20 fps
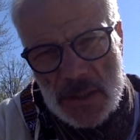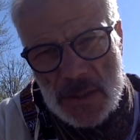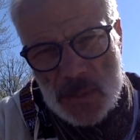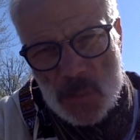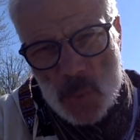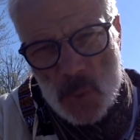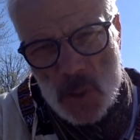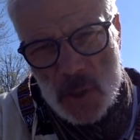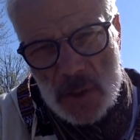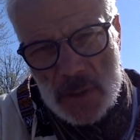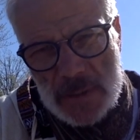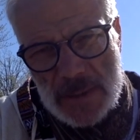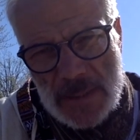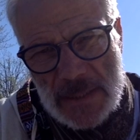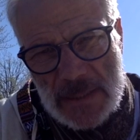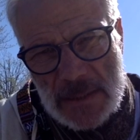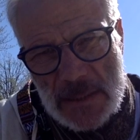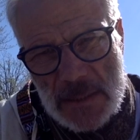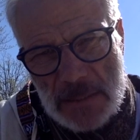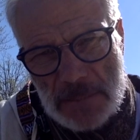war
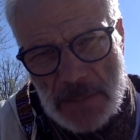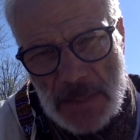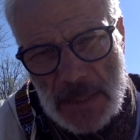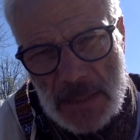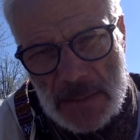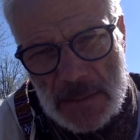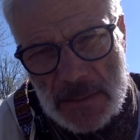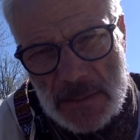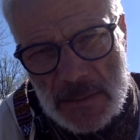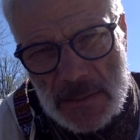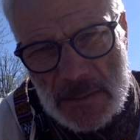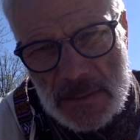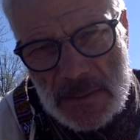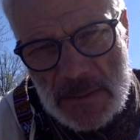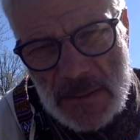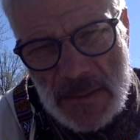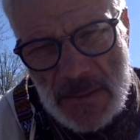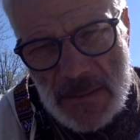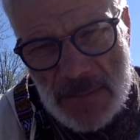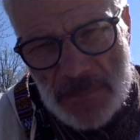against the
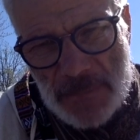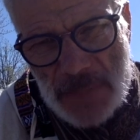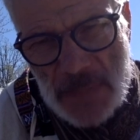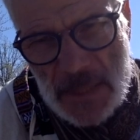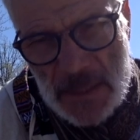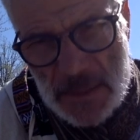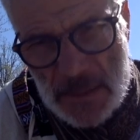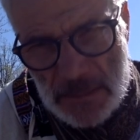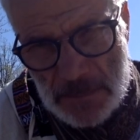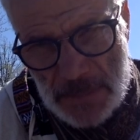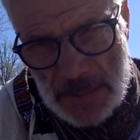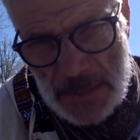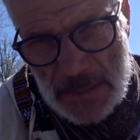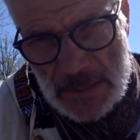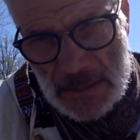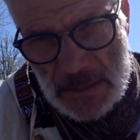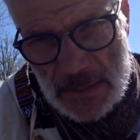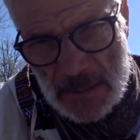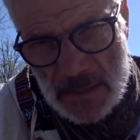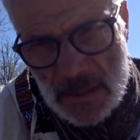palaces, and the
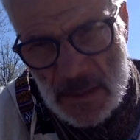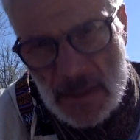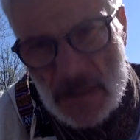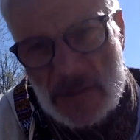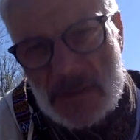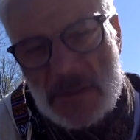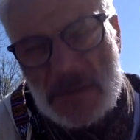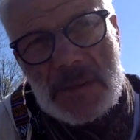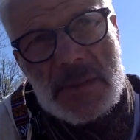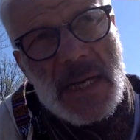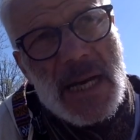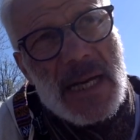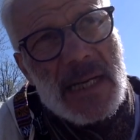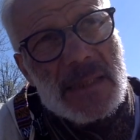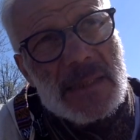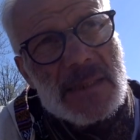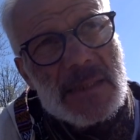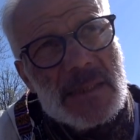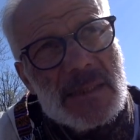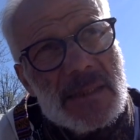peace to the
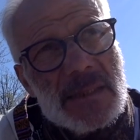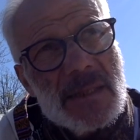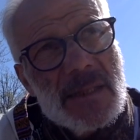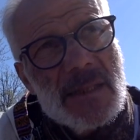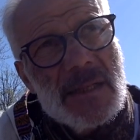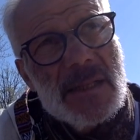huts,